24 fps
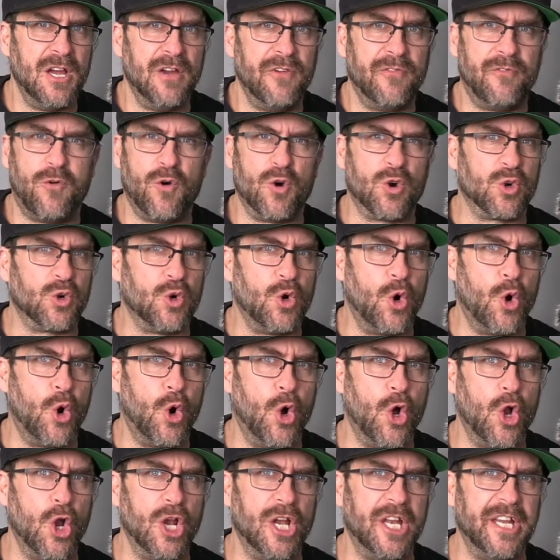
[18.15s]
for
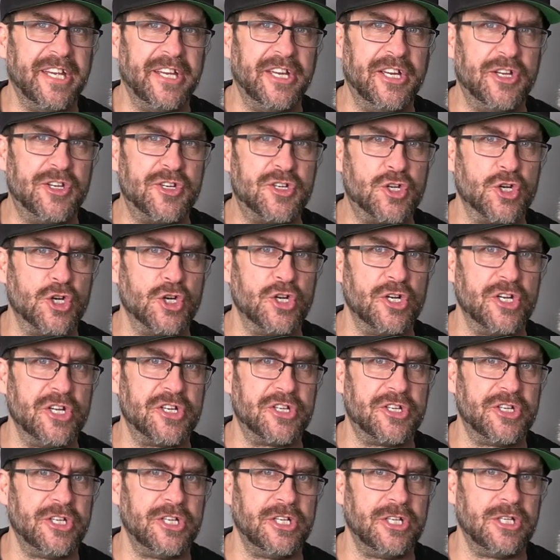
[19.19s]
all
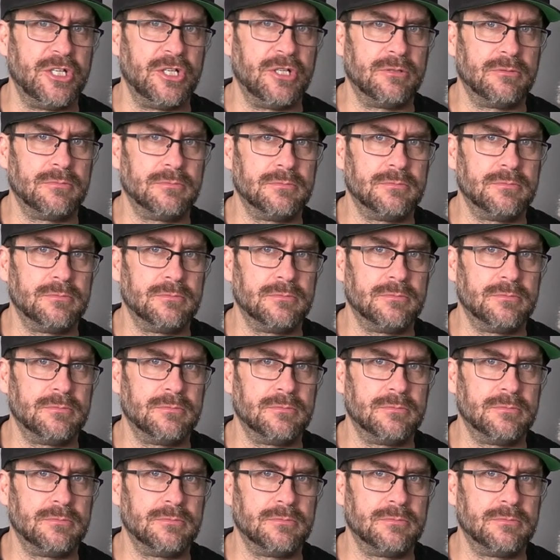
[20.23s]
eternity.